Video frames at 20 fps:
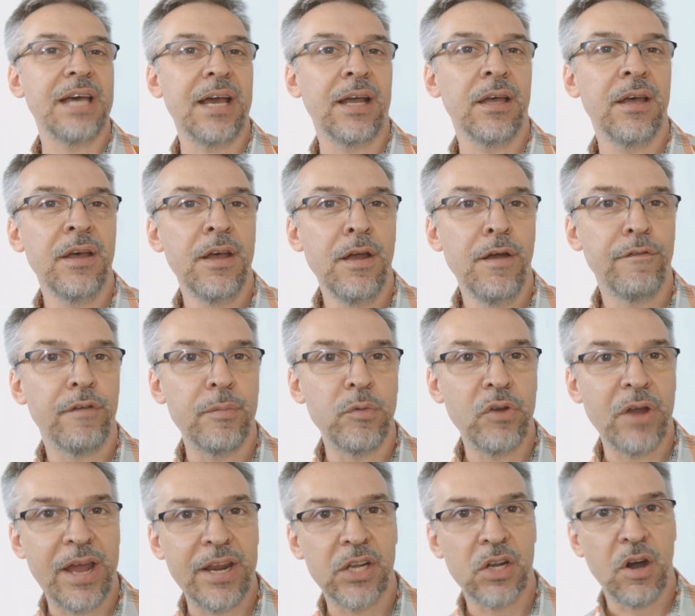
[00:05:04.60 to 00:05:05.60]
deck from
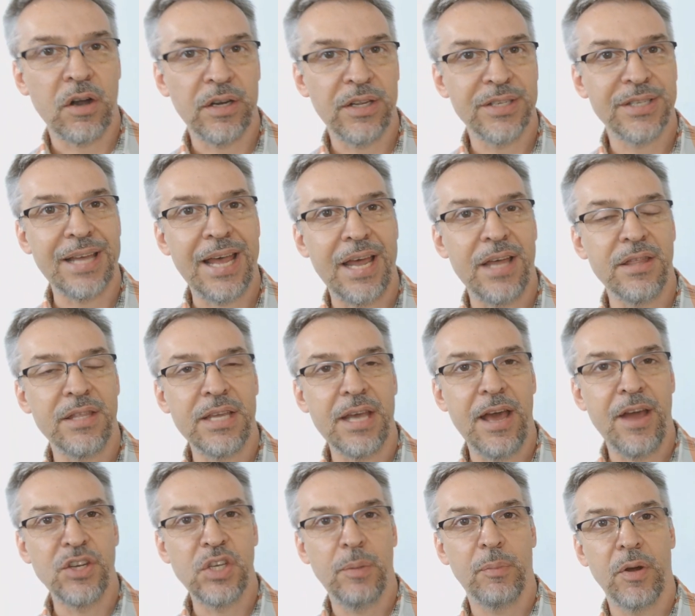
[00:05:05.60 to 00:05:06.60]
United Cardists and
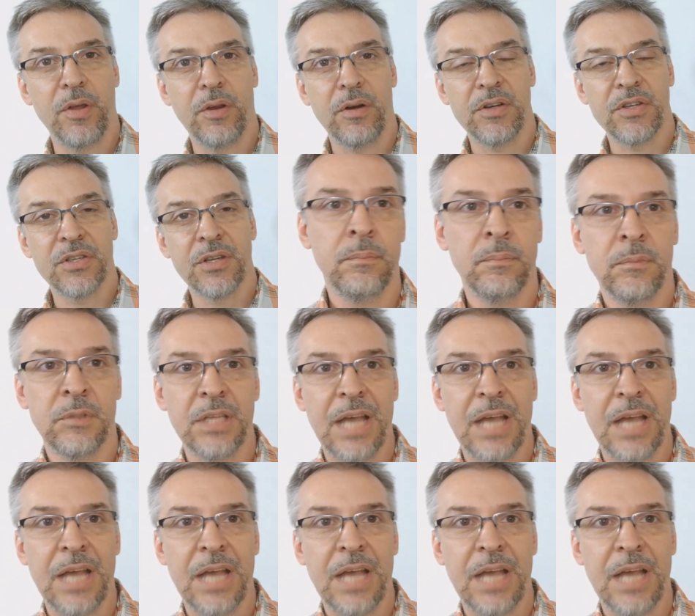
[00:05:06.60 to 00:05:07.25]
the Edgy Brothers.